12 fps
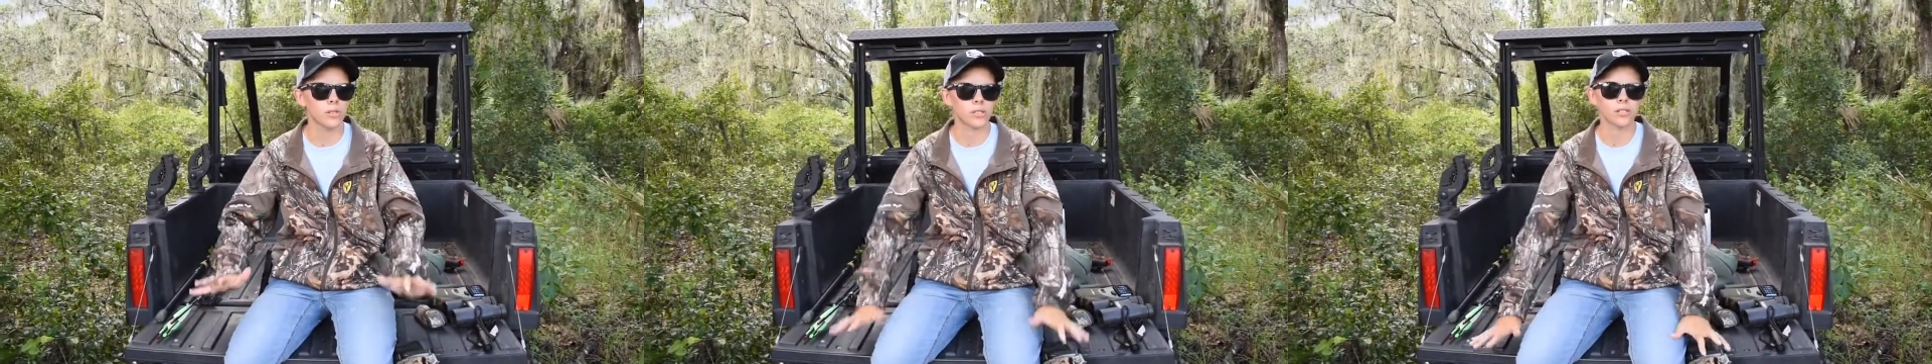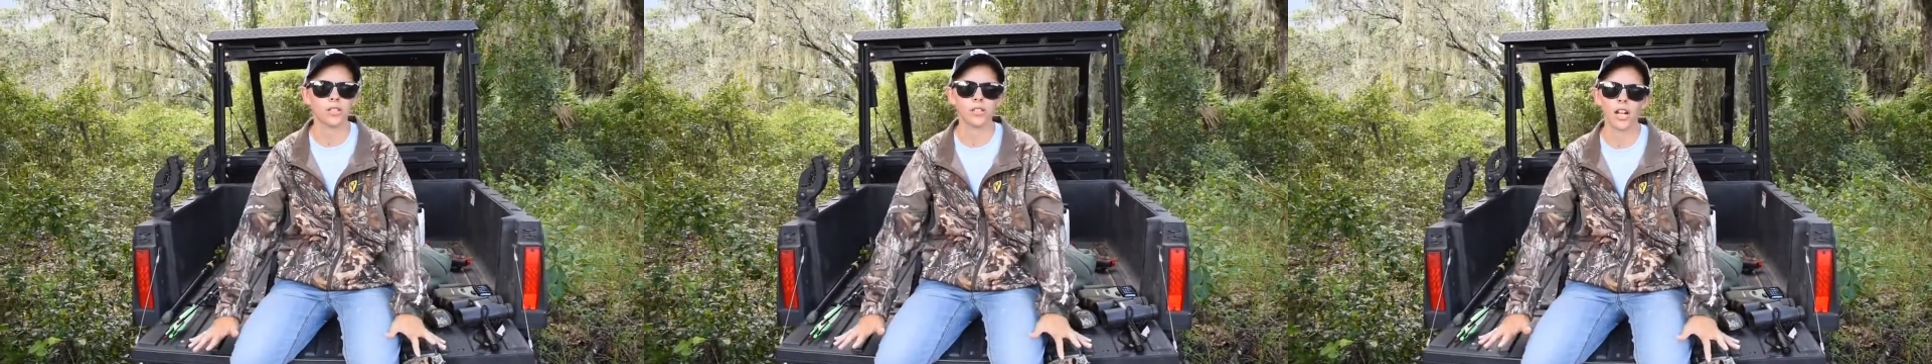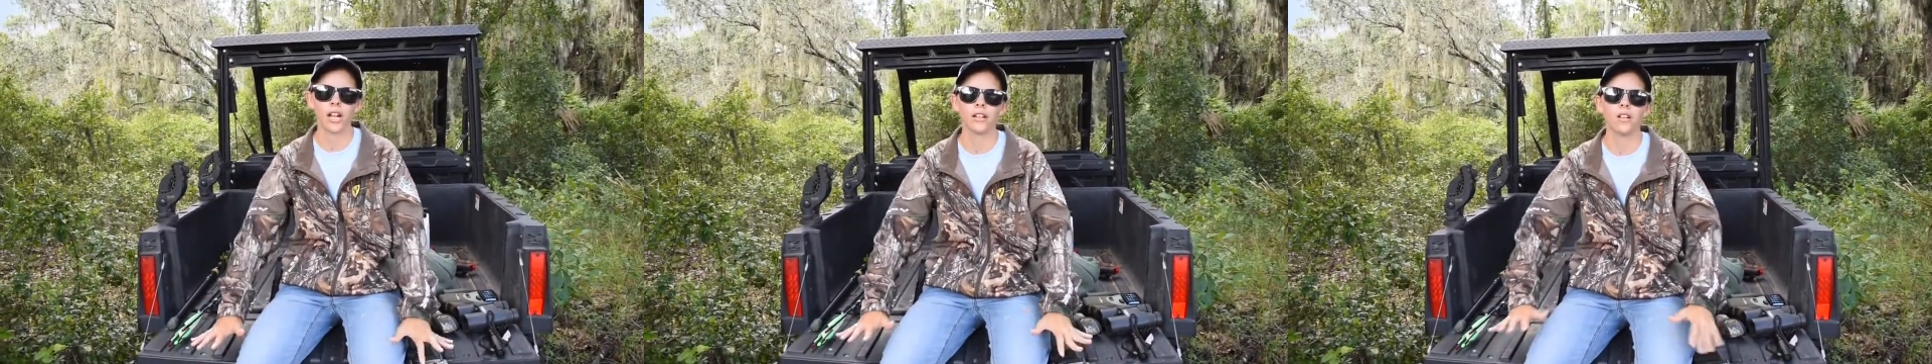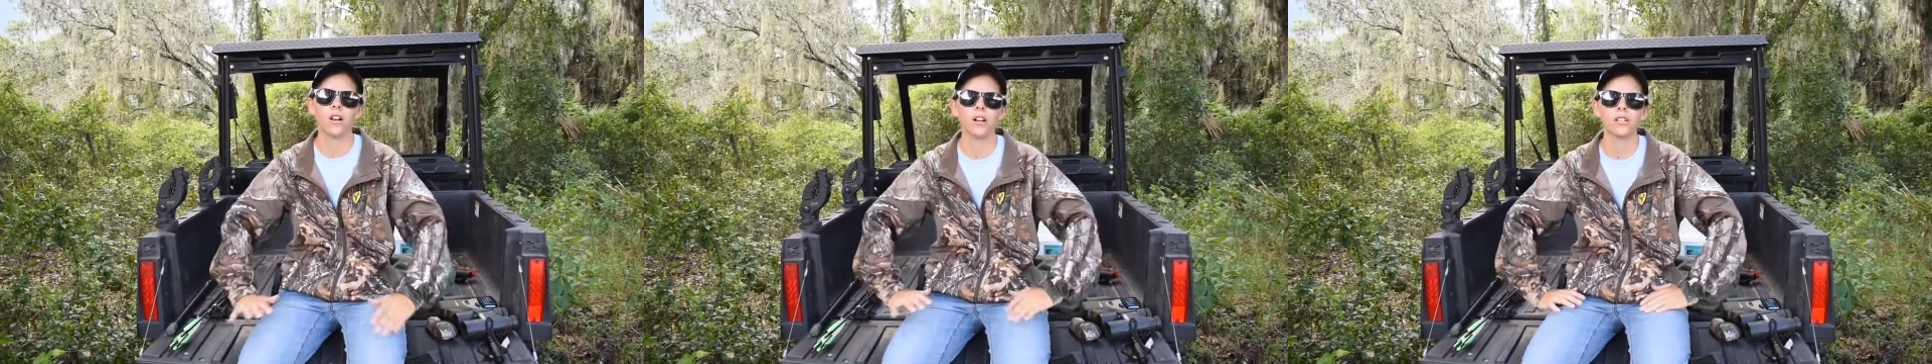This is our
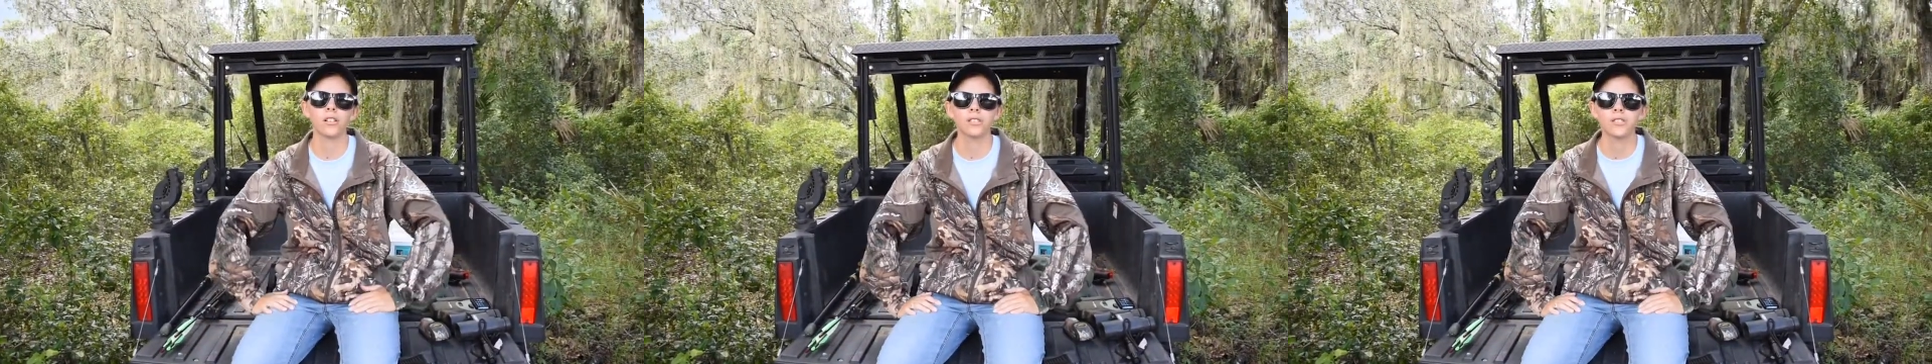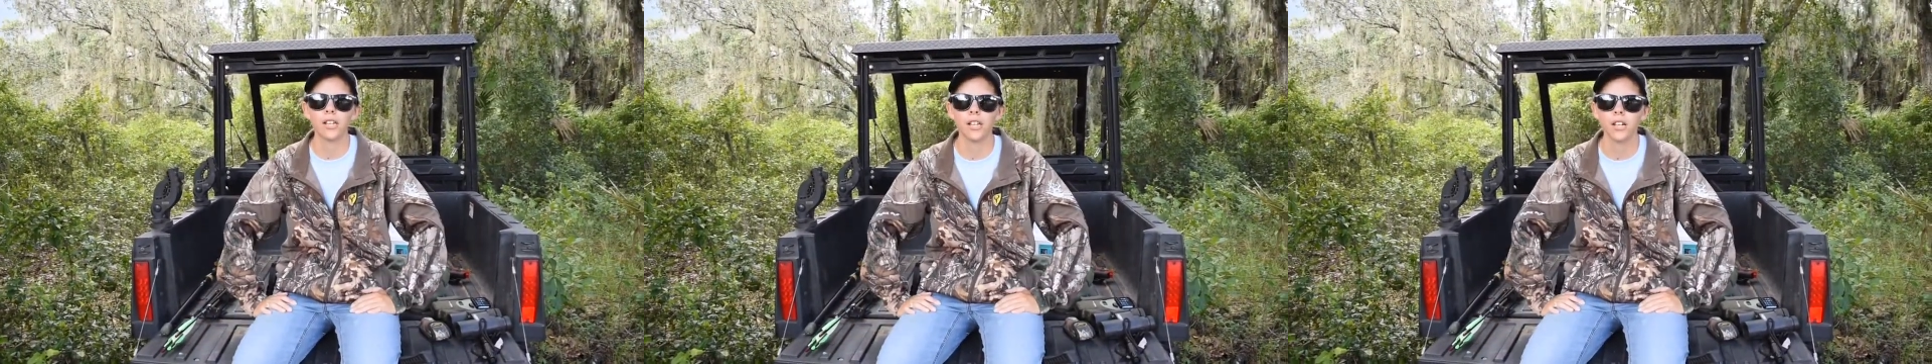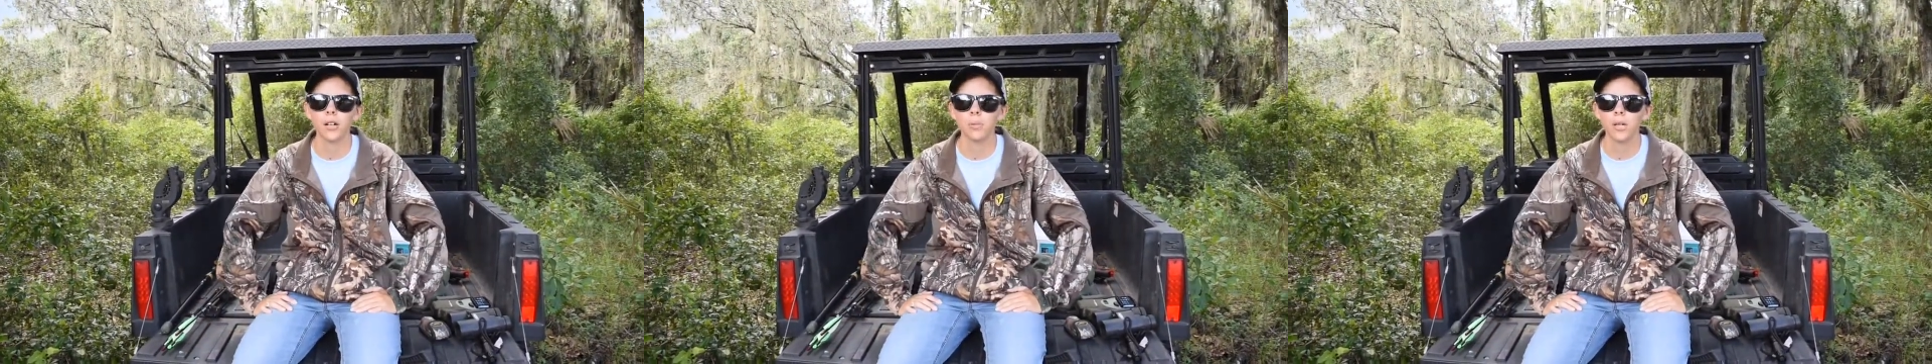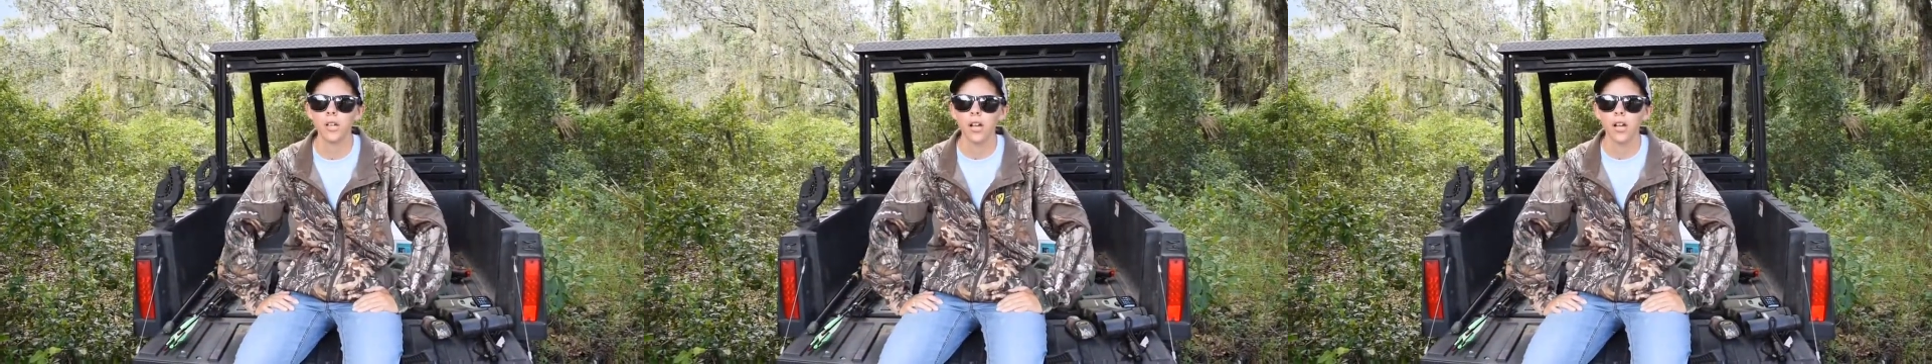guided hog hunt setup,